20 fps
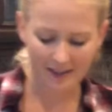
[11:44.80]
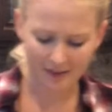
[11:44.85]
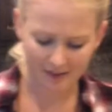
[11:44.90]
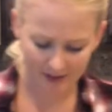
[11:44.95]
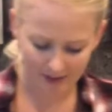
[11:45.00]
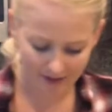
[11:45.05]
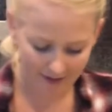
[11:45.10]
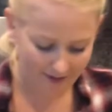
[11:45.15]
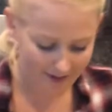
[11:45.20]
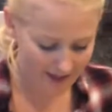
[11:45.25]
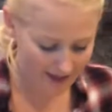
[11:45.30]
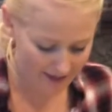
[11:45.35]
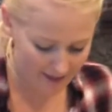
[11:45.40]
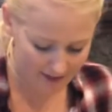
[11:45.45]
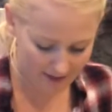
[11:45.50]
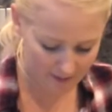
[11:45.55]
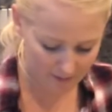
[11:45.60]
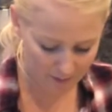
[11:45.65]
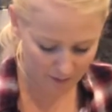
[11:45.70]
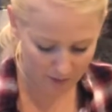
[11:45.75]
can tell that
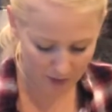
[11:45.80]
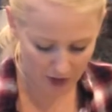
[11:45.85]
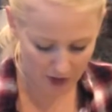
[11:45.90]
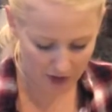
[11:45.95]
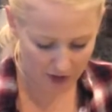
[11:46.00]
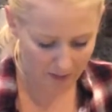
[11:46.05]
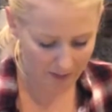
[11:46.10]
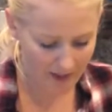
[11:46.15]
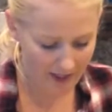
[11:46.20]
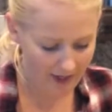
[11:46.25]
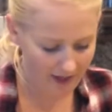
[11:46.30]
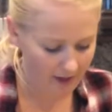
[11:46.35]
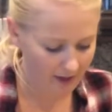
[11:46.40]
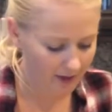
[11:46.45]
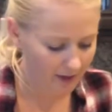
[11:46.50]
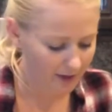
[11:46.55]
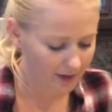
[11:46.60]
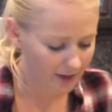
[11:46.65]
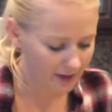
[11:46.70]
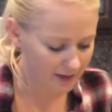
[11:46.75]
the darker
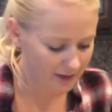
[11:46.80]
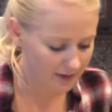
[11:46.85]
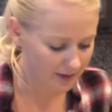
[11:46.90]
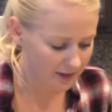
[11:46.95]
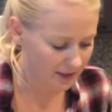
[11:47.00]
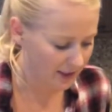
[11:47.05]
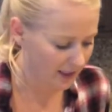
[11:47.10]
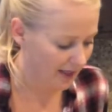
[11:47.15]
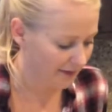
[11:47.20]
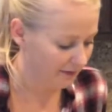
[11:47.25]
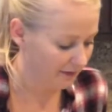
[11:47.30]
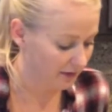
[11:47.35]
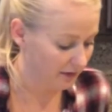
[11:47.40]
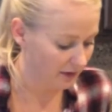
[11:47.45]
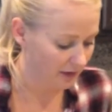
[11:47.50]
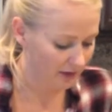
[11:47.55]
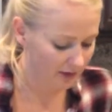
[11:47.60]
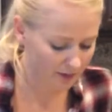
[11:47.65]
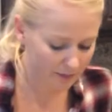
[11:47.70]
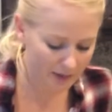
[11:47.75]
pan did have a
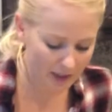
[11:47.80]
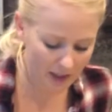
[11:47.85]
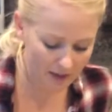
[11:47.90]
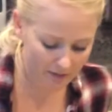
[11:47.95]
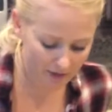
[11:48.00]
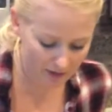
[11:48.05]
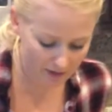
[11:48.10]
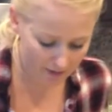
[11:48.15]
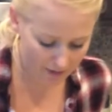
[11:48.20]
little bit of an